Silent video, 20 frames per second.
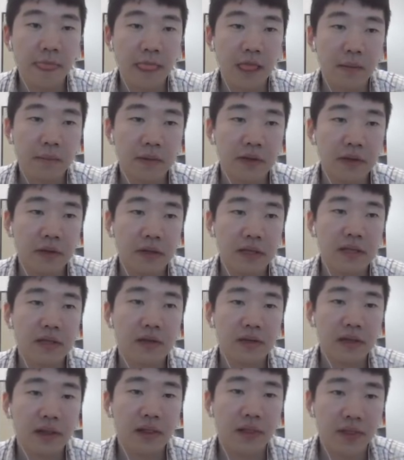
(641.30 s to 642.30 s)
But
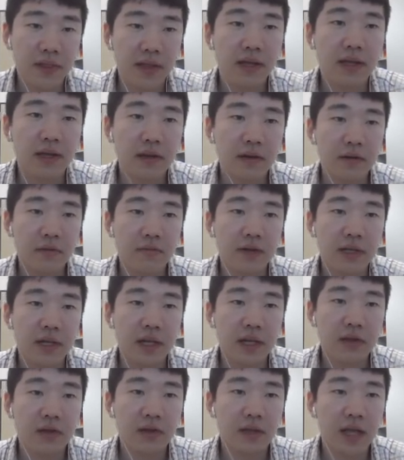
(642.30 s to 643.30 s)
another thing we
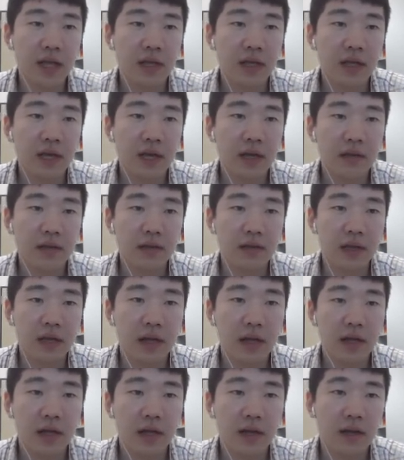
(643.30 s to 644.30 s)
need to take
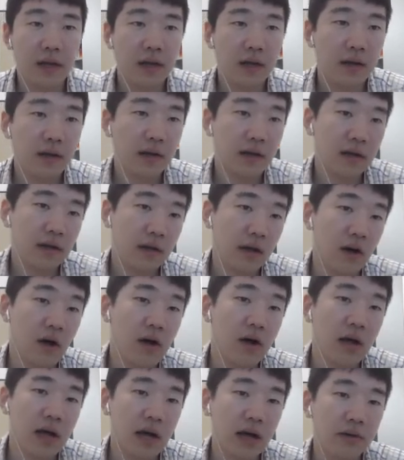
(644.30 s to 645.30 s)

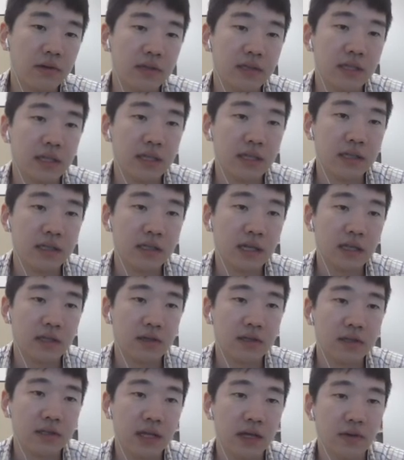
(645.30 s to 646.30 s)
account is
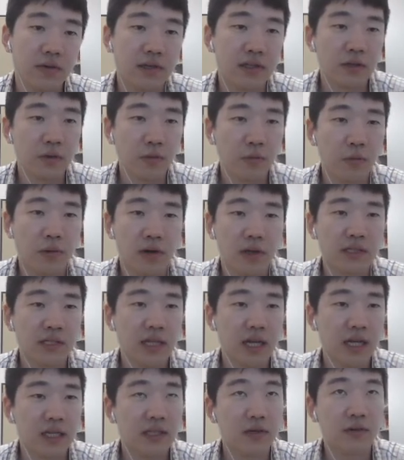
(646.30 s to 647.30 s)
actually there is a one
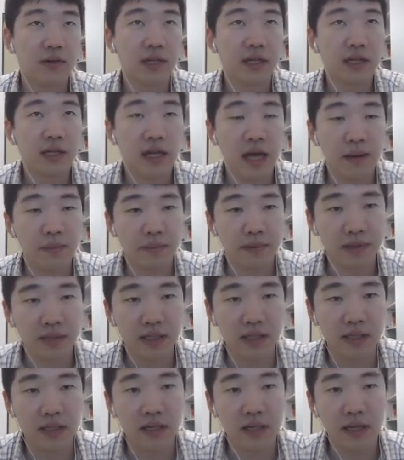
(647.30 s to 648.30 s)
scattering
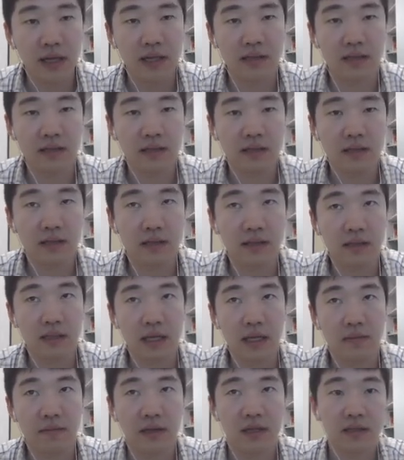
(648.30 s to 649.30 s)
happening at the
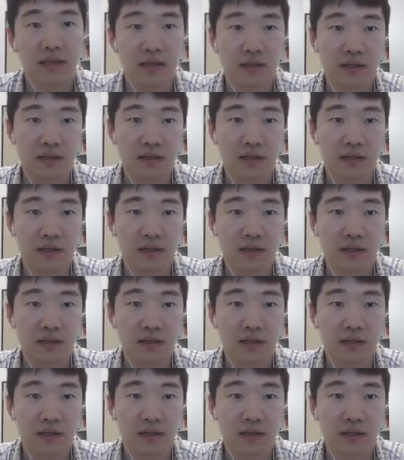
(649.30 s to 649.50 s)
same as